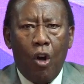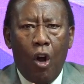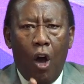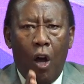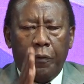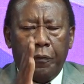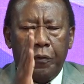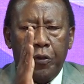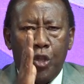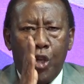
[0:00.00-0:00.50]

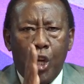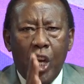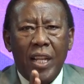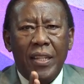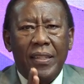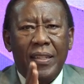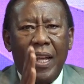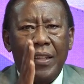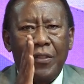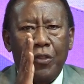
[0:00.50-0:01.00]
of
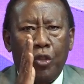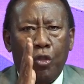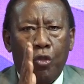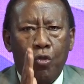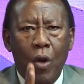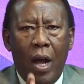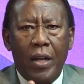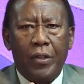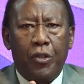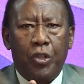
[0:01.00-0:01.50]
Jesus
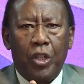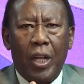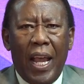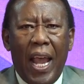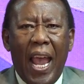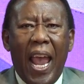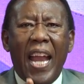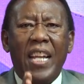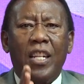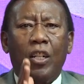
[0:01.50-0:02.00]
Christ
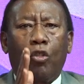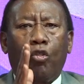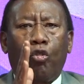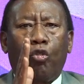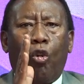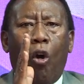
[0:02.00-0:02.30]
and